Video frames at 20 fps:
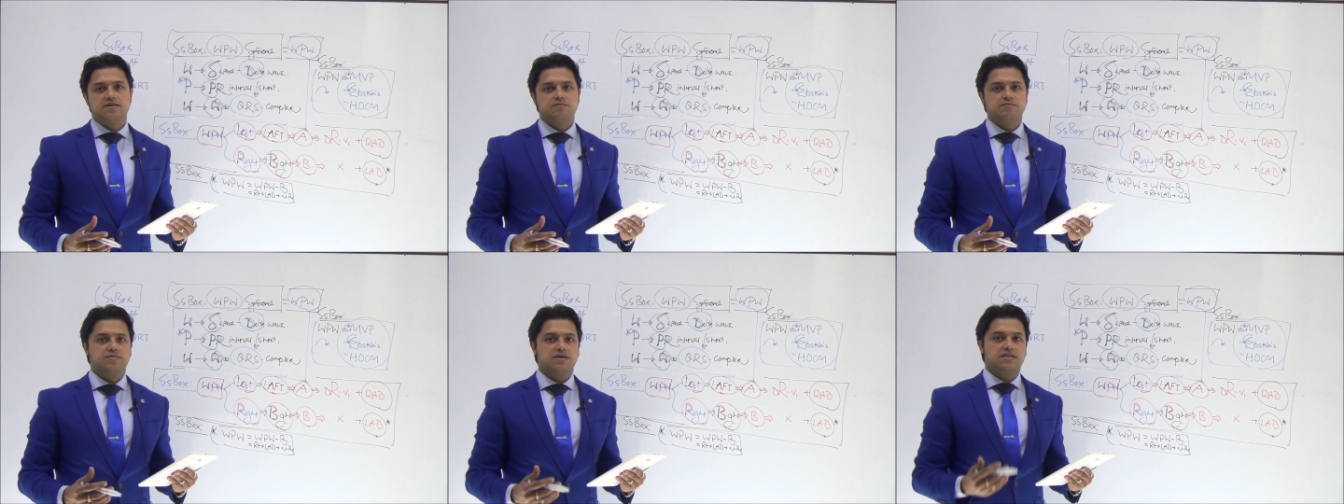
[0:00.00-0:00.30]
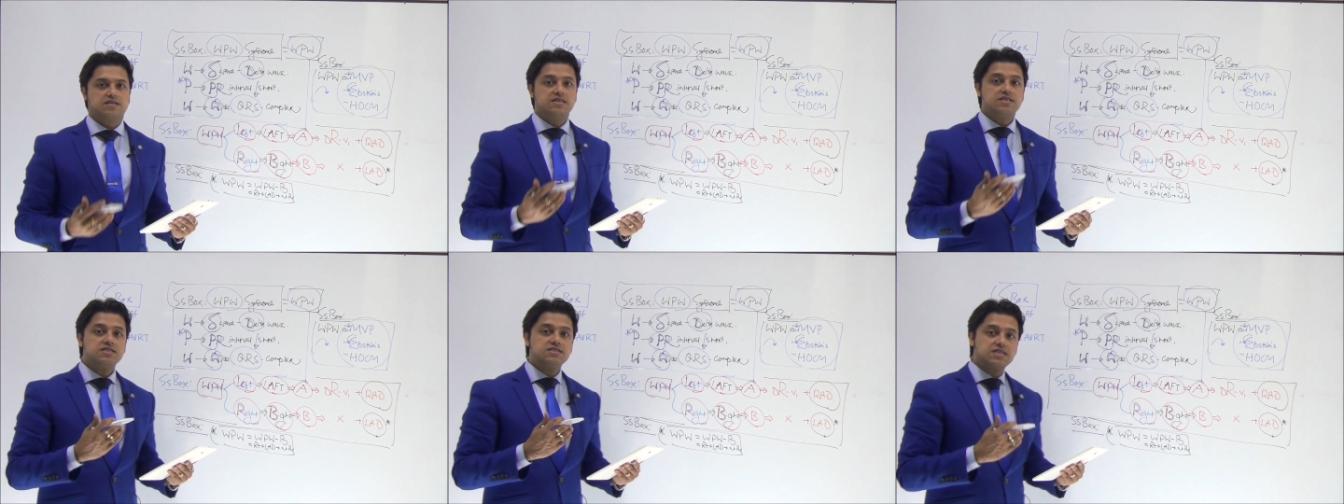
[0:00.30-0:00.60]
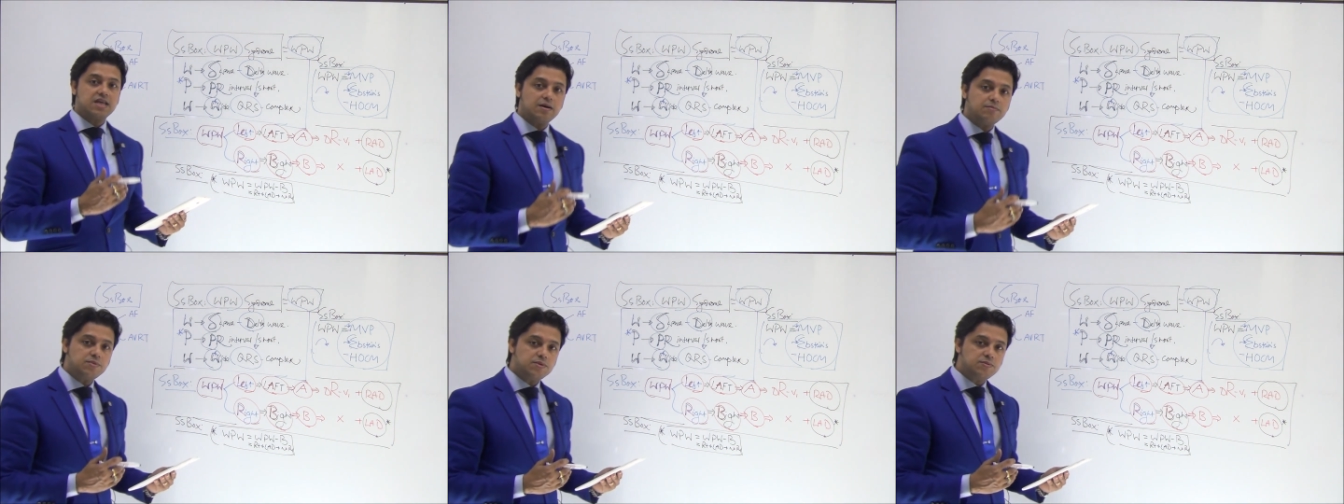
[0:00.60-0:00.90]
But this
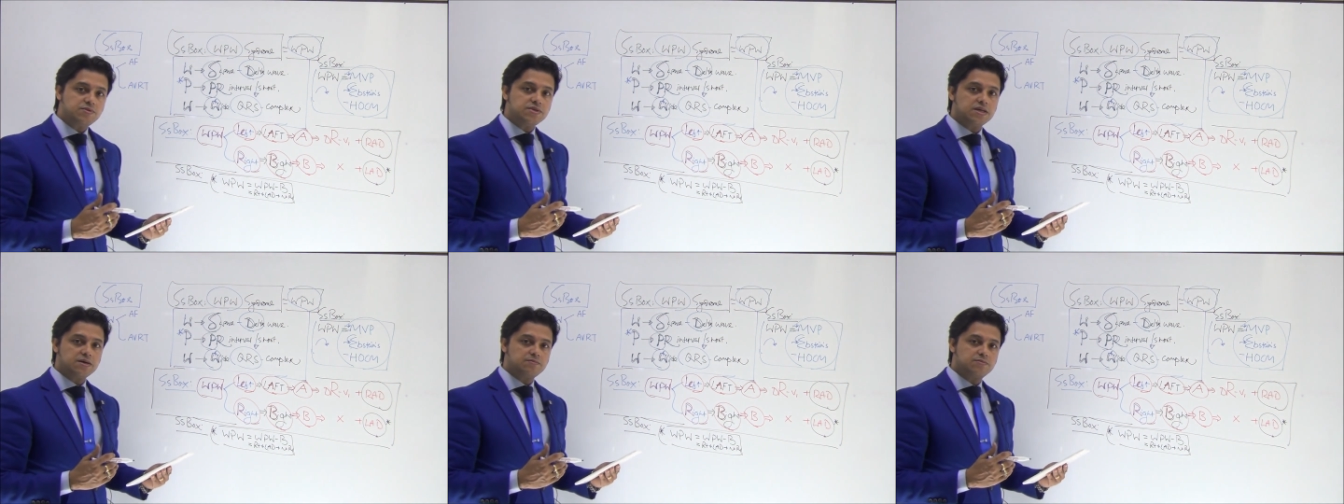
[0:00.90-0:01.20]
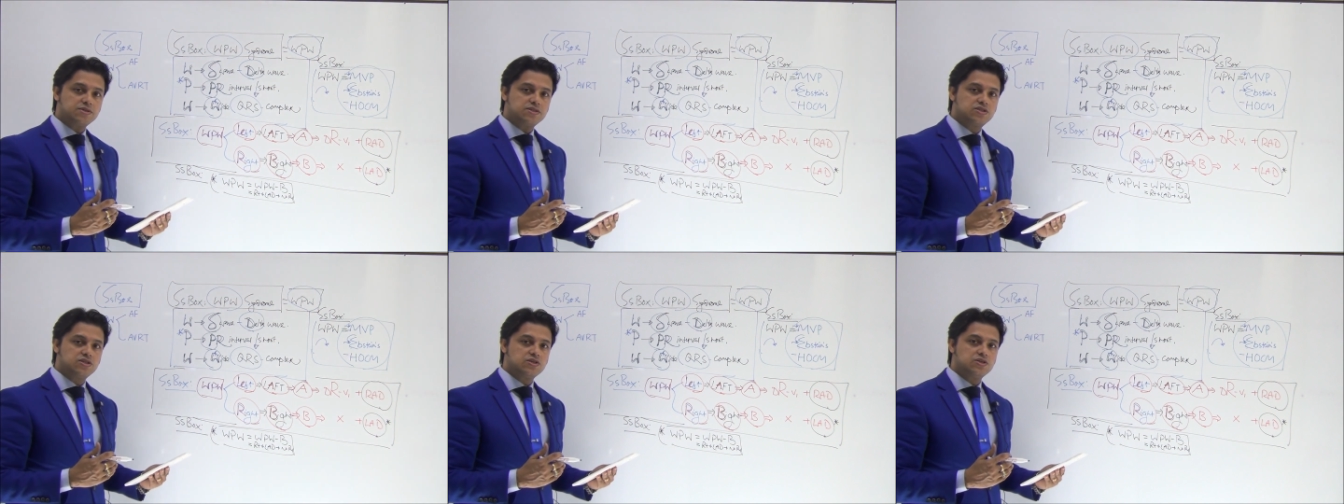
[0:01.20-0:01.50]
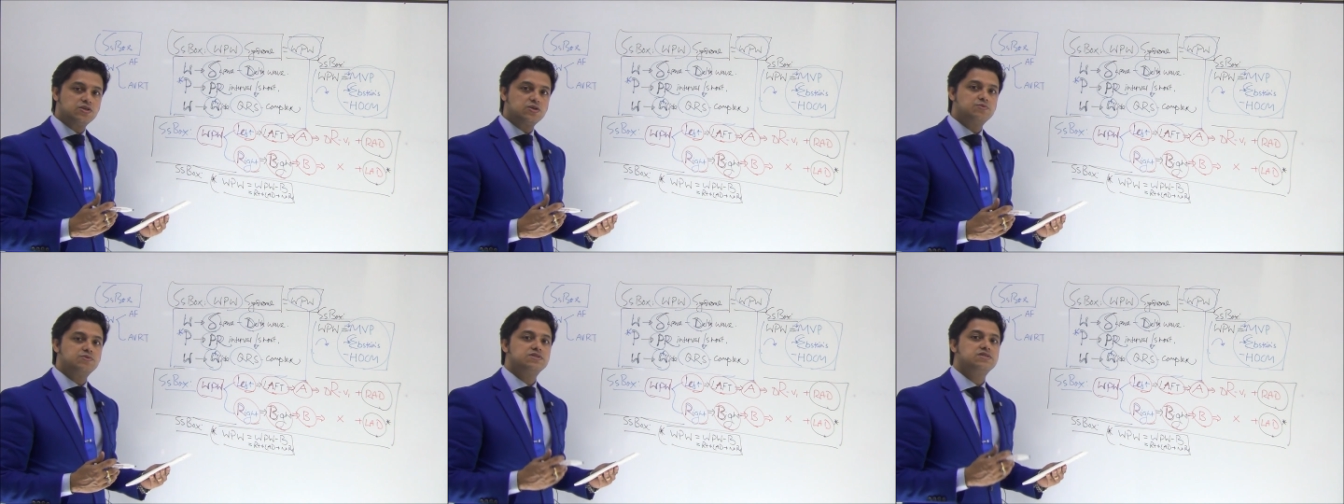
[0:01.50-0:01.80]
WPW
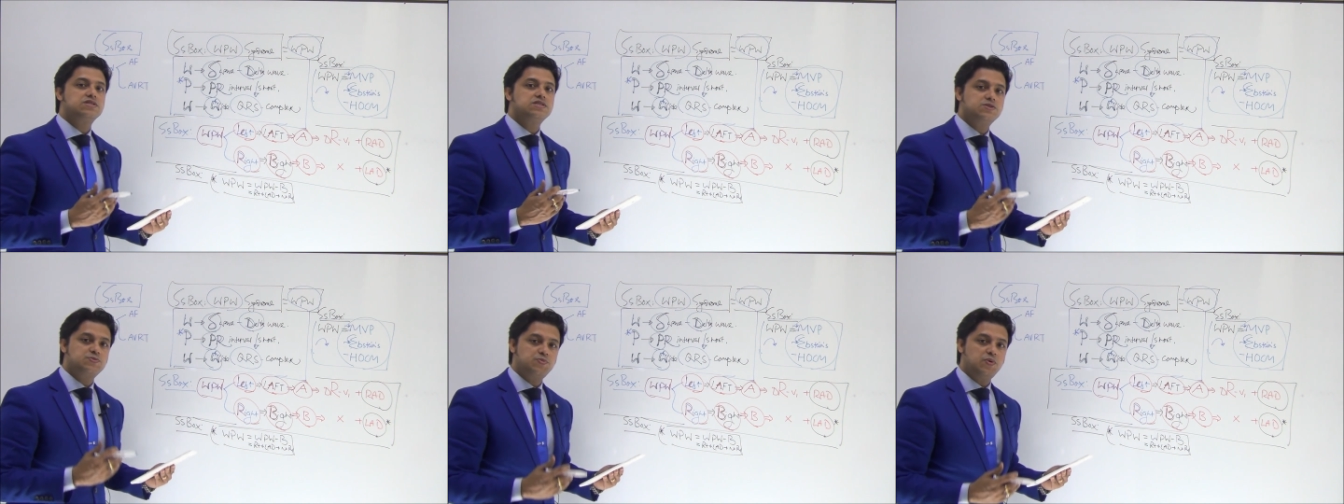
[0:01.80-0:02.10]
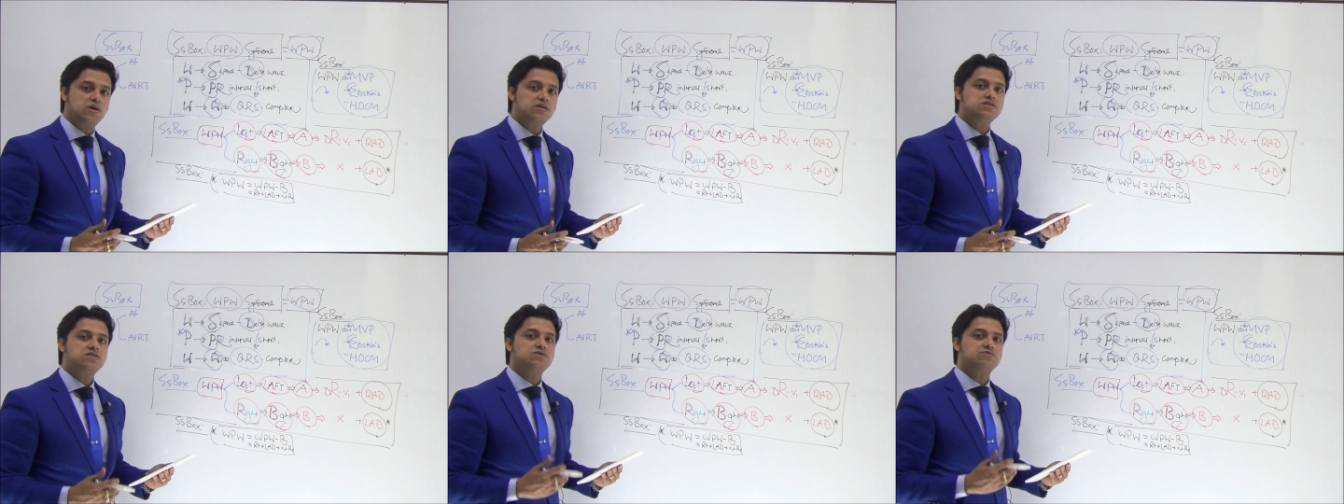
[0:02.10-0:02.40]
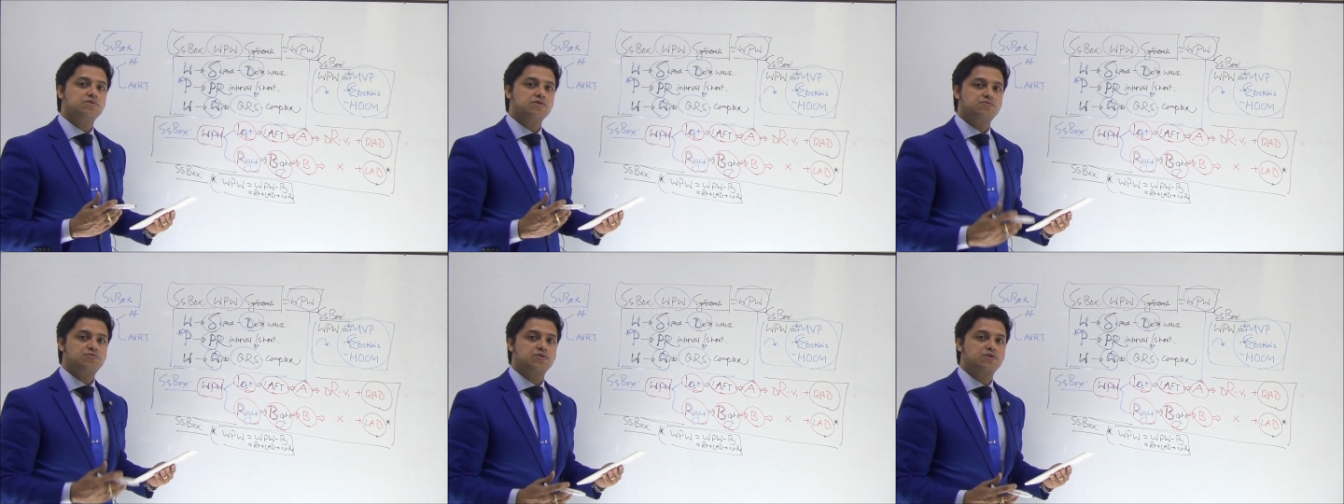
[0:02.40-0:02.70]
syndrome is
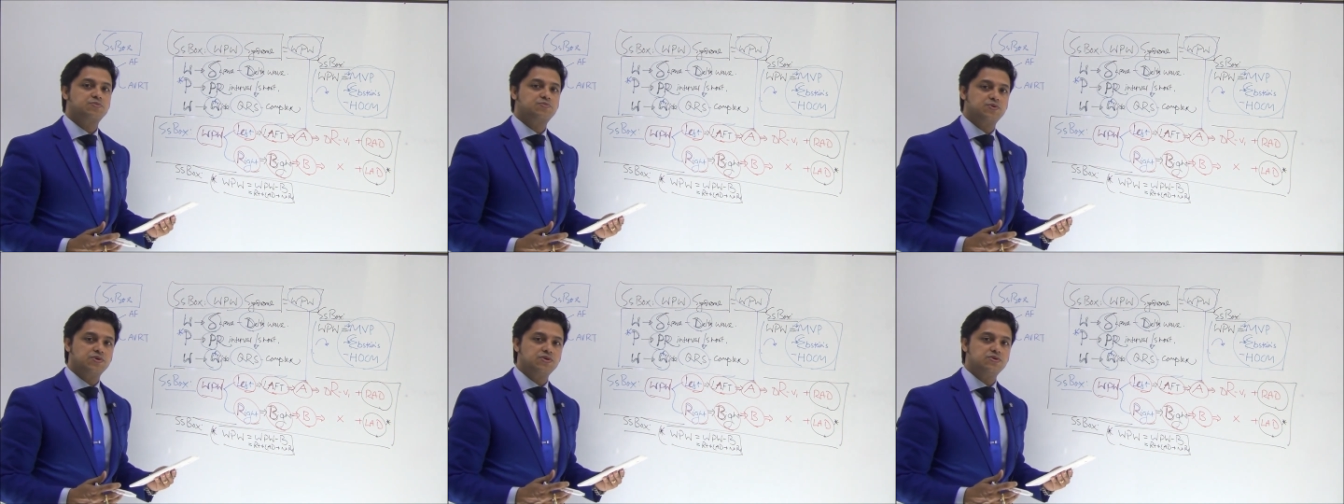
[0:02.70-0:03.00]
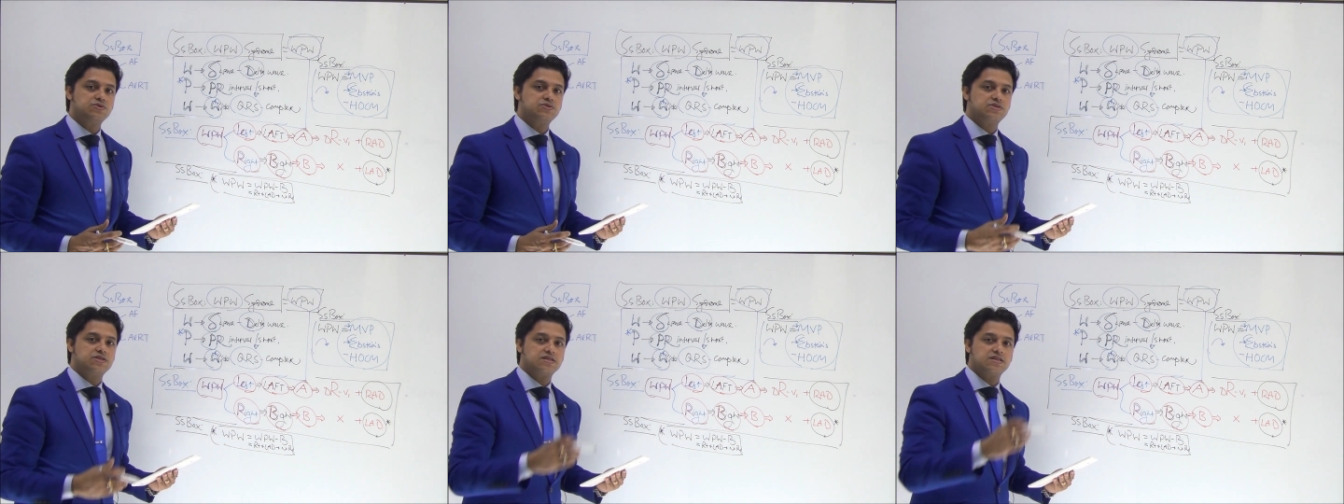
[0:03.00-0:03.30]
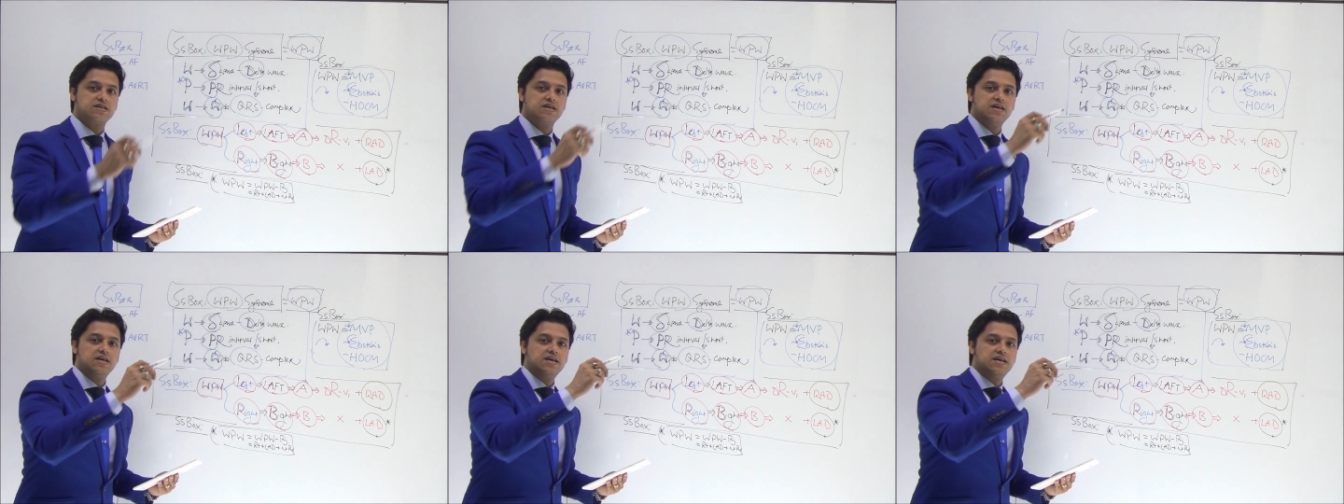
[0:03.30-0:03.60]
responsible for
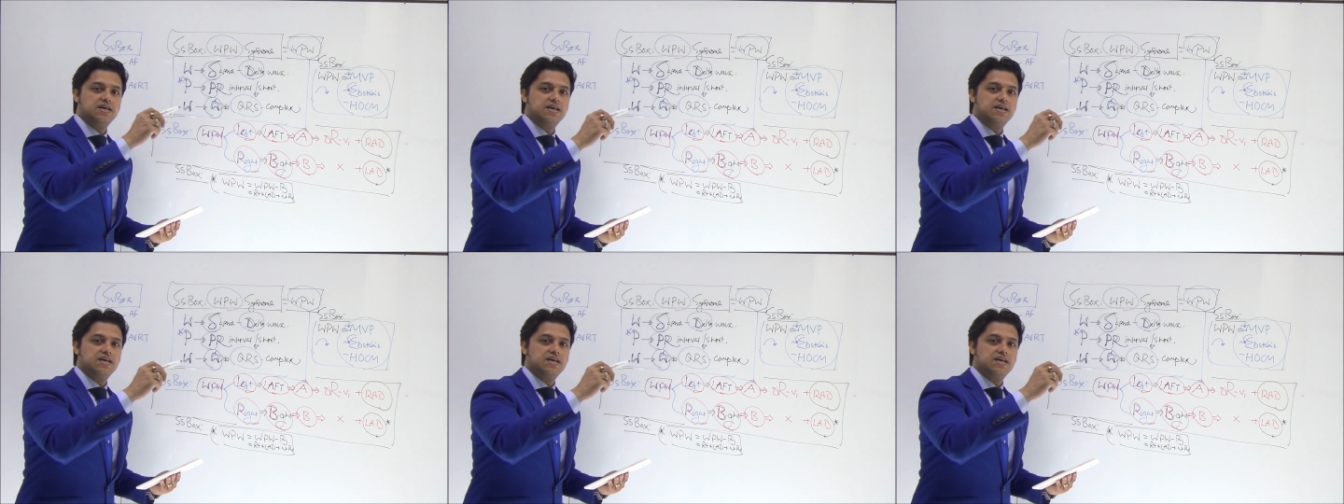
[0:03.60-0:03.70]
producing